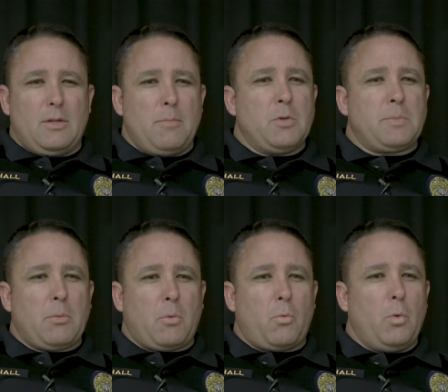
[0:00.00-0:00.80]
that most
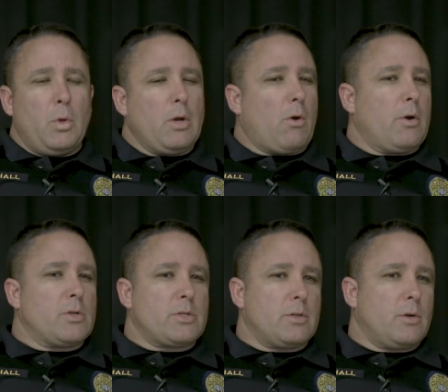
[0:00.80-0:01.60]
people really
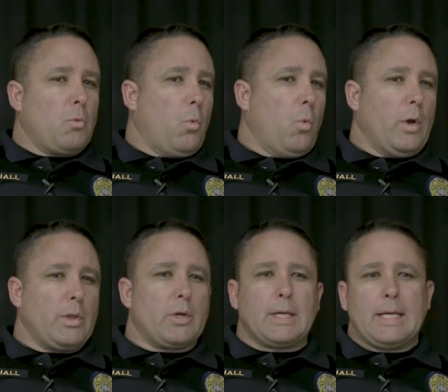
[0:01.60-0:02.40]
aren't sure
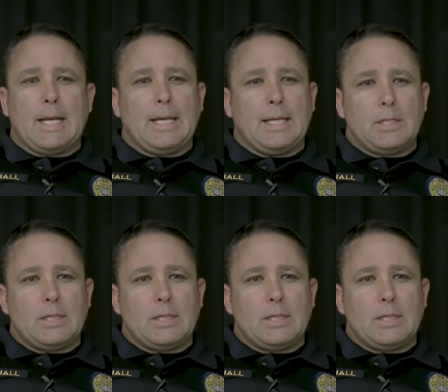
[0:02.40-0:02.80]
what they're getting